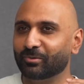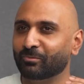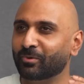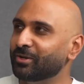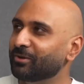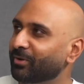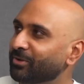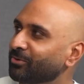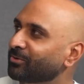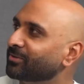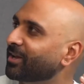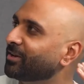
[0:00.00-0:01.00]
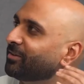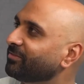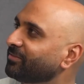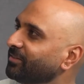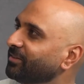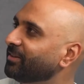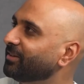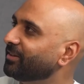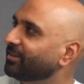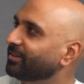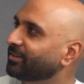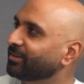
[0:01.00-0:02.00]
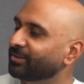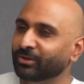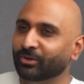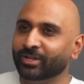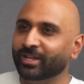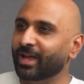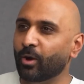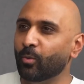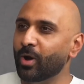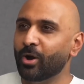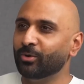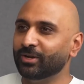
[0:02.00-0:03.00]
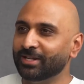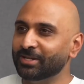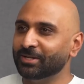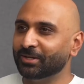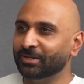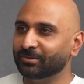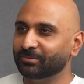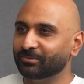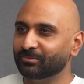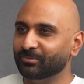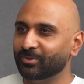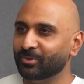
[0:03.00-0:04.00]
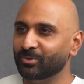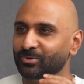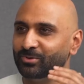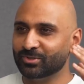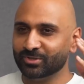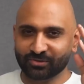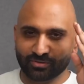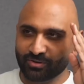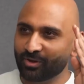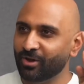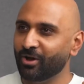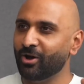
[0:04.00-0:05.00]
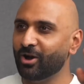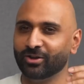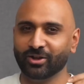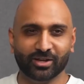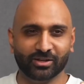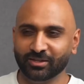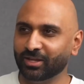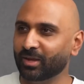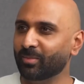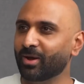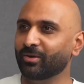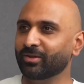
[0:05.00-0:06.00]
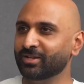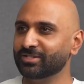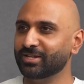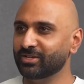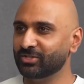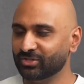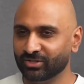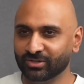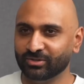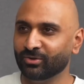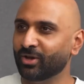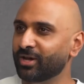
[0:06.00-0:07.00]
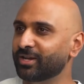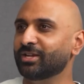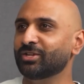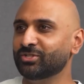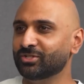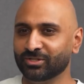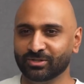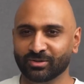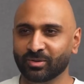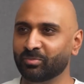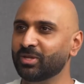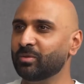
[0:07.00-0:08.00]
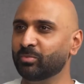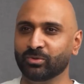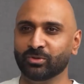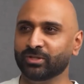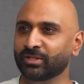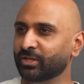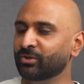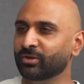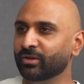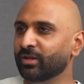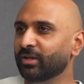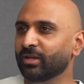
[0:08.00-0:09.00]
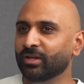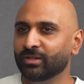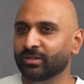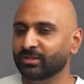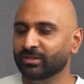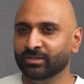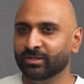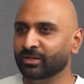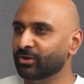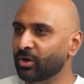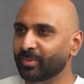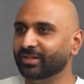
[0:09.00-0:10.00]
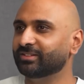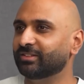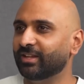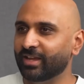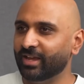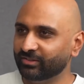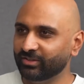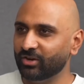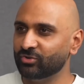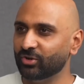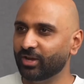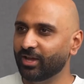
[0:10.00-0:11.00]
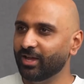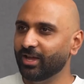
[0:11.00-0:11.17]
when you're kind of, you know, looking at a world leader who's just hardline thinking about his nation or her nation or the people and the economic state, etc.,